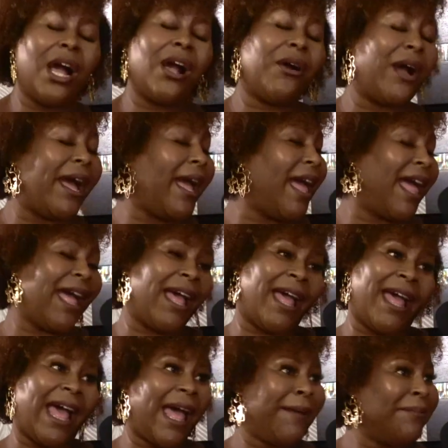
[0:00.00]

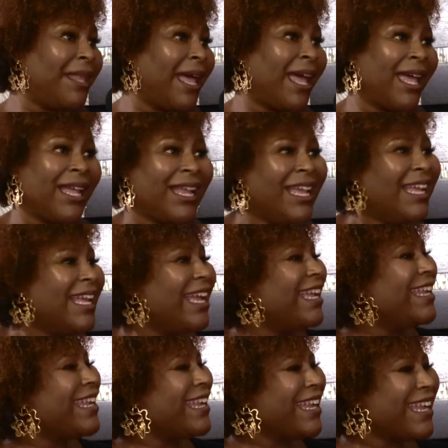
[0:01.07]
Oh, someone gave it to
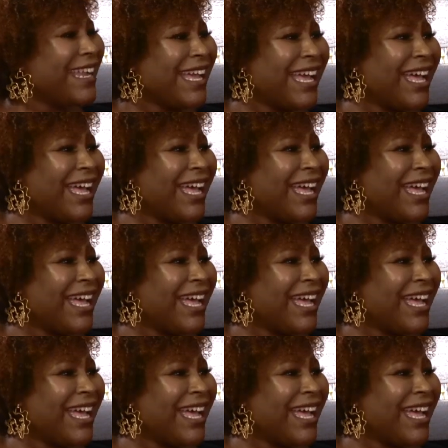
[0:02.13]
me. Yeah.